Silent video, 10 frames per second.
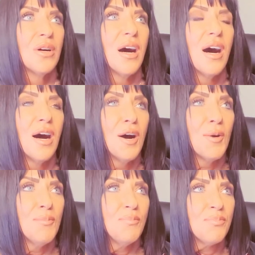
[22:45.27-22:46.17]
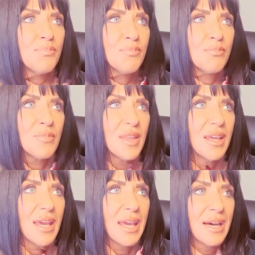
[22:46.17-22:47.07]
Um,
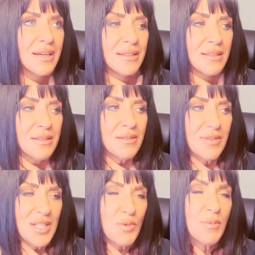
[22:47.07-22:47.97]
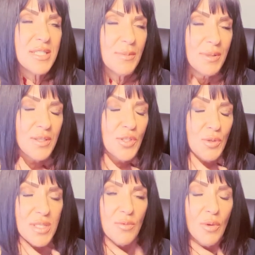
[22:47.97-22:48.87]
and that's what we typically do
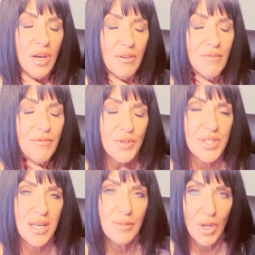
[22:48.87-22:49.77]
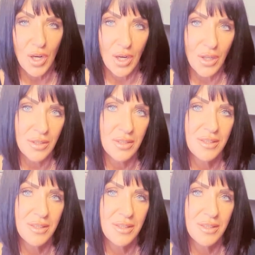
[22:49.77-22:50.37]
is a first time call